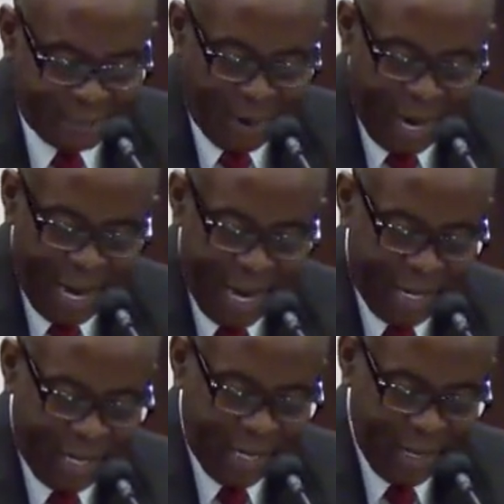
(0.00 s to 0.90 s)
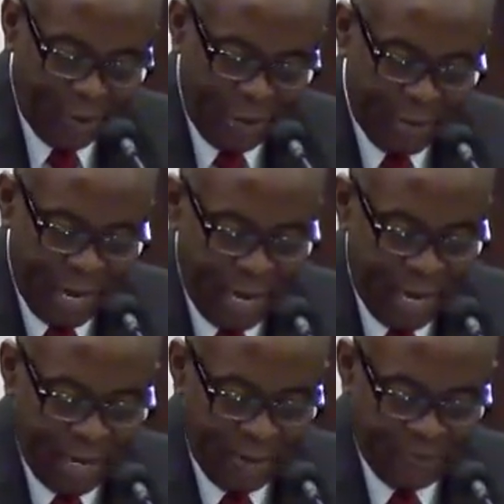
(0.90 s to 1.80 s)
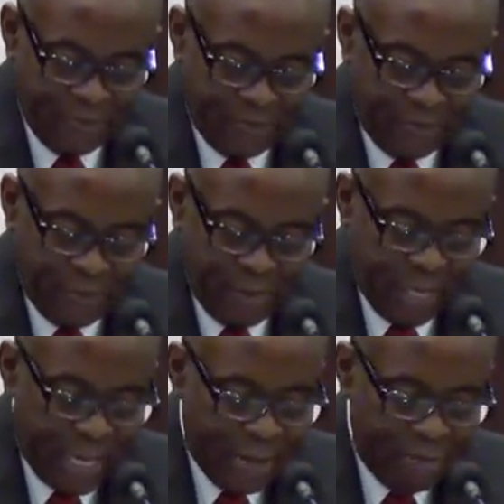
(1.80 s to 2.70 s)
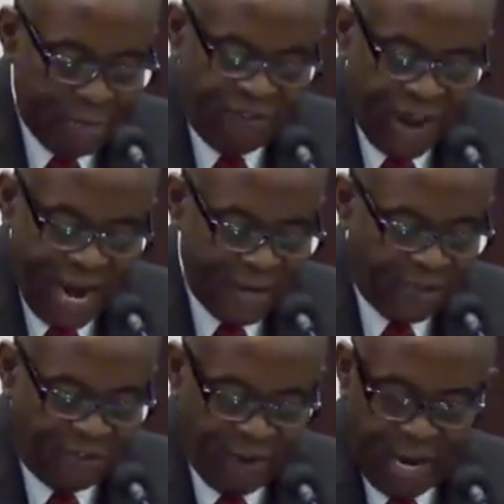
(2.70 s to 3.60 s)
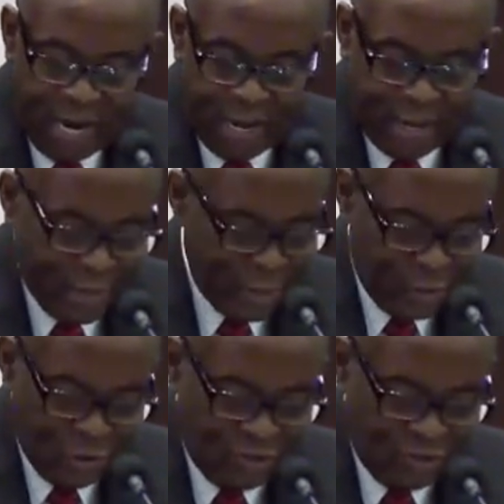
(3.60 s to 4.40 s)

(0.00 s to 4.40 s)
pain we bear. Can we find a friend so